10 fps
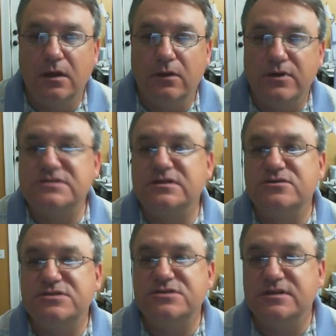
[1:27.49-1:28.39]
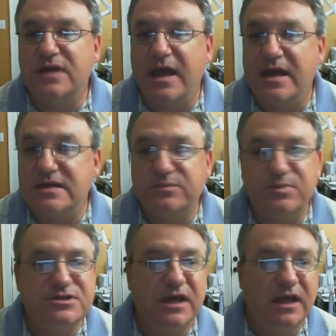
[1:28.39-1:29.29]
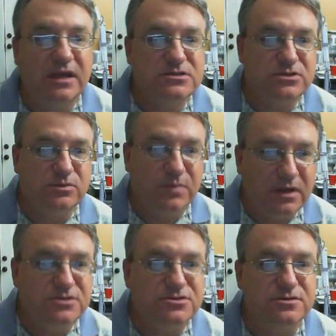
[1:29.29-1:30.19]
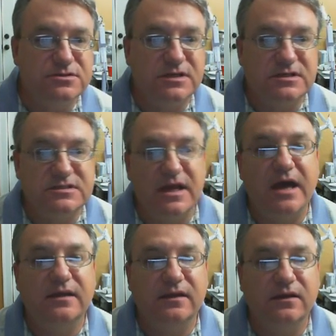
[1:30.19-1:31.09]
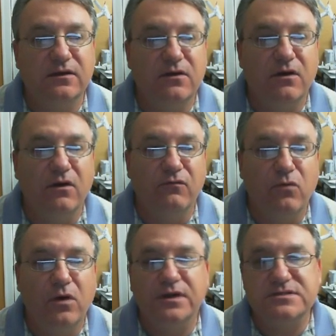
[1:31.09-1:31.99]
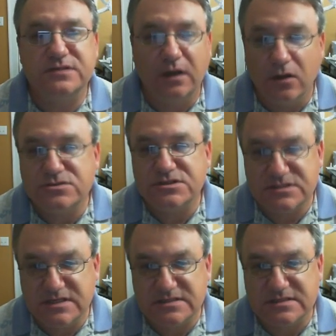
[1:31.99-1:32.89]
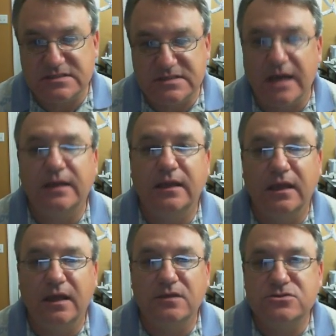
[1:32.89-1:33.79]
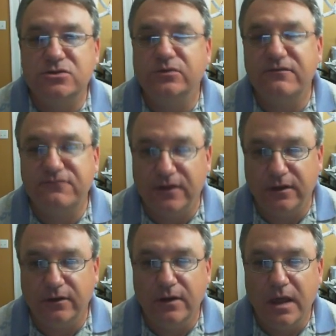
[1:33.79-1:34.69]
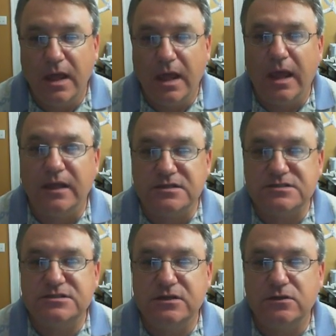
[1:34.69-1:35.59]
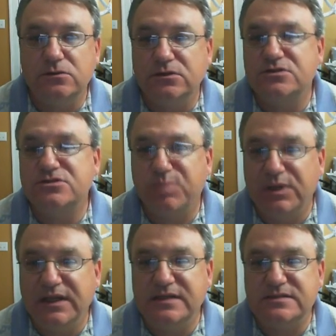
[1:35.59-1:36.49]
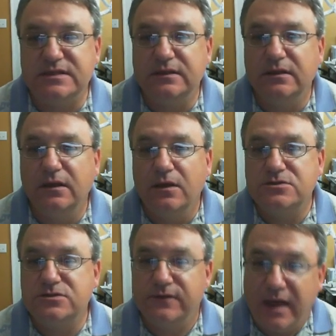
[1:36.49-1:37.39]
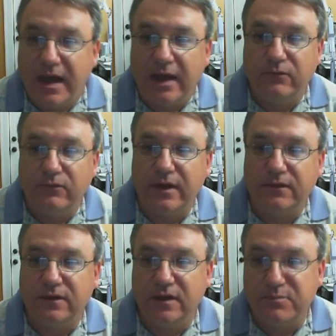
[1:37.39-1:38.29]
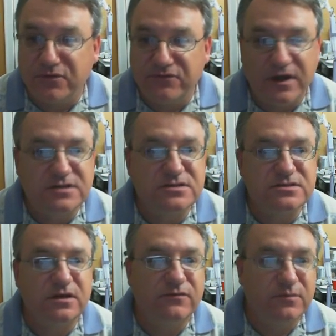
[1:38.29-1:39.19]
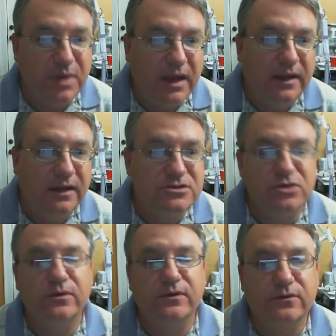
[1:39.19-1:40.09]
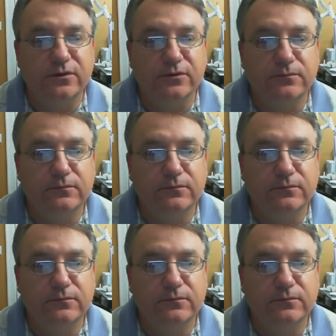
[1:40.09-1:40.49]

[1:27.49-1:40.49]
Resolution as it pertains to miniatures is the idea of what is the closest distance I can get to a figure and it still looks pleasing to the eye without the imperfections of the painting showing through.